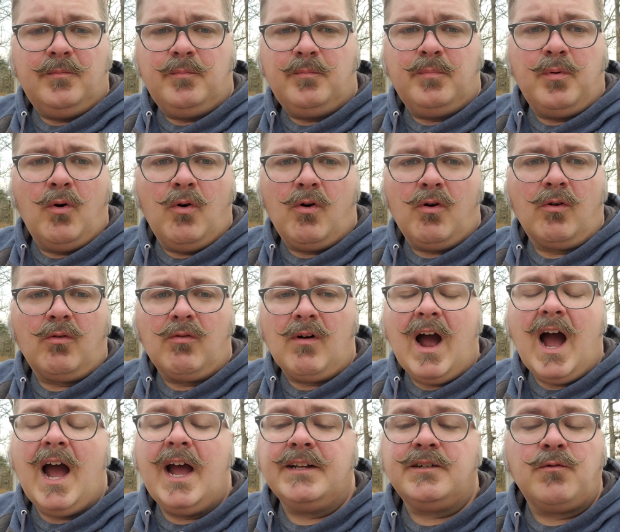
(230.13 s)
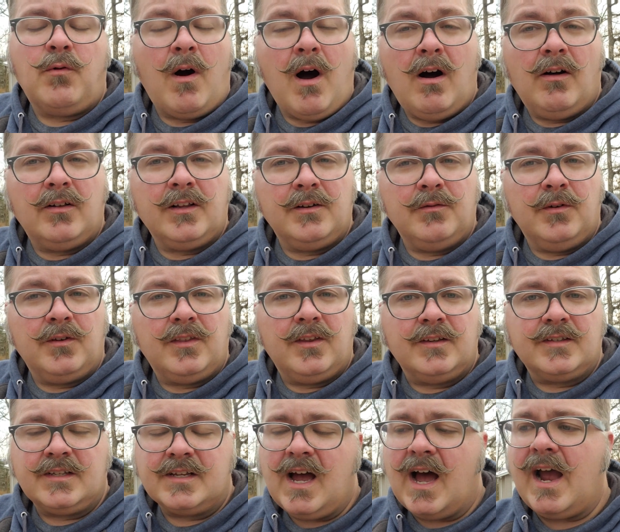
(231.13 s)
poor ride quality with
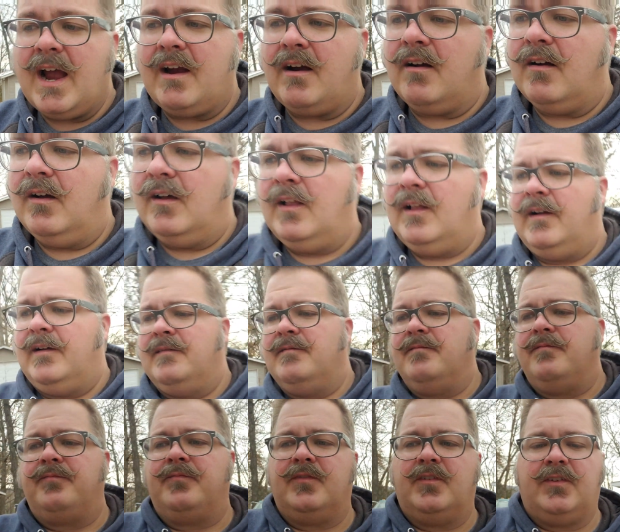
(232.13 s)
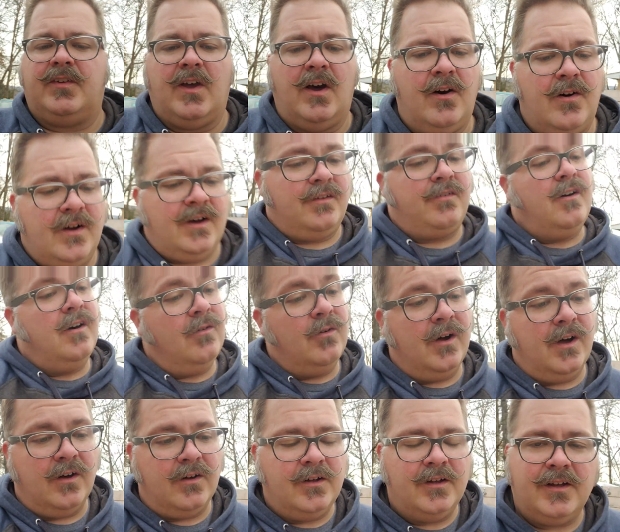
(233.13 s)
this tire. So I thought,
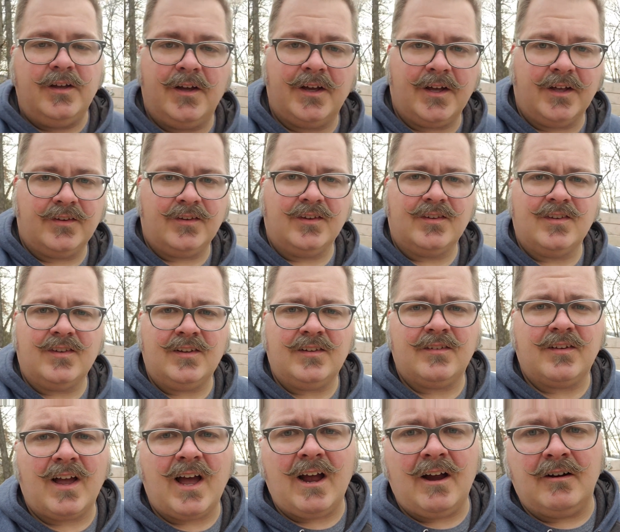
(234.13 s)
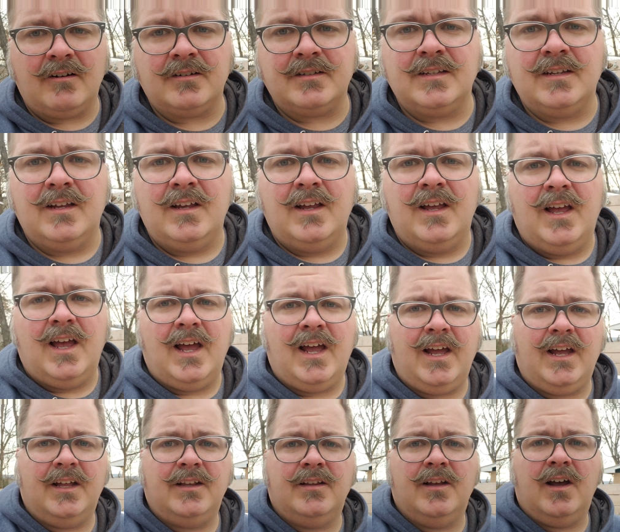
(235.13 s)
well, I guess it's these tires.
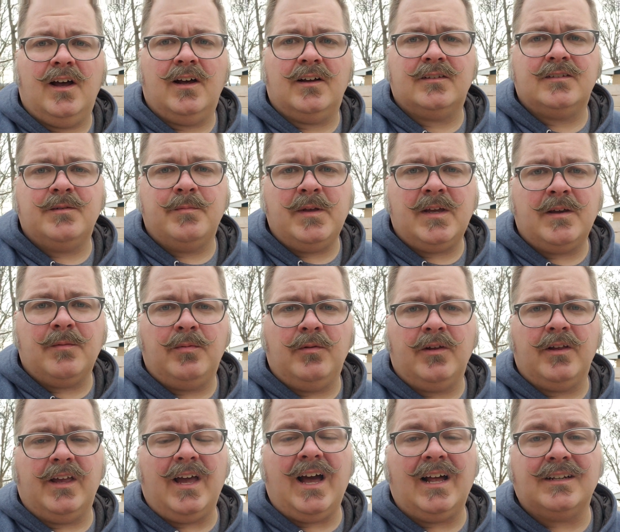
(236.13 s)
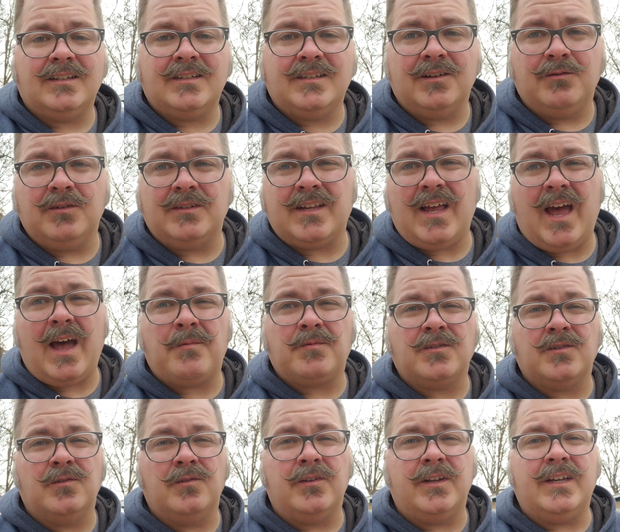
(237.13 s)
And to be completely honest, it was
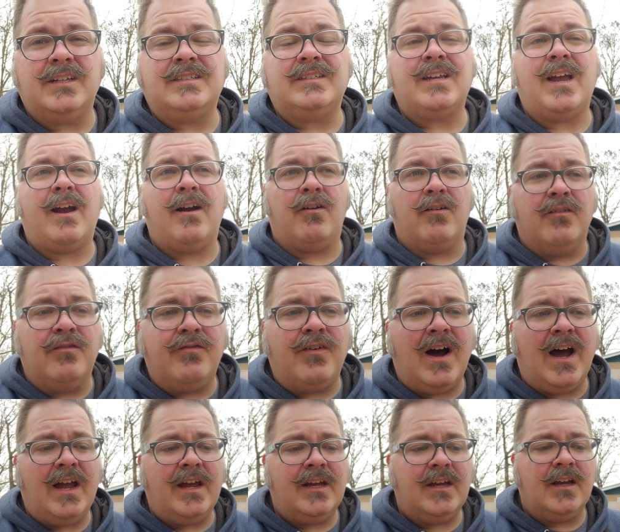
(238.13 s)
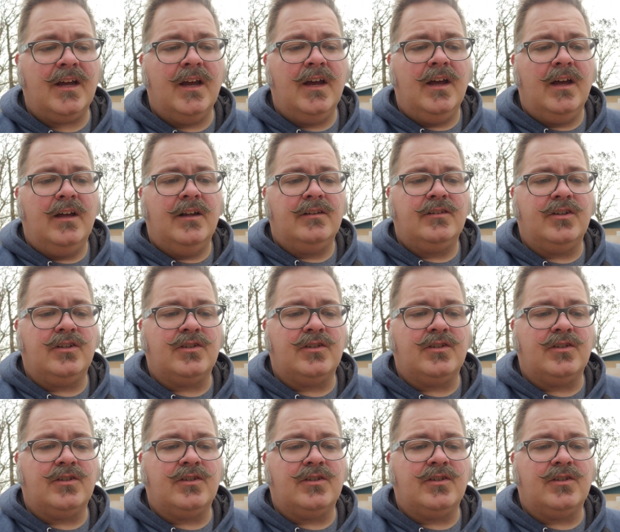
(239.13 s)
absolutely terrifying to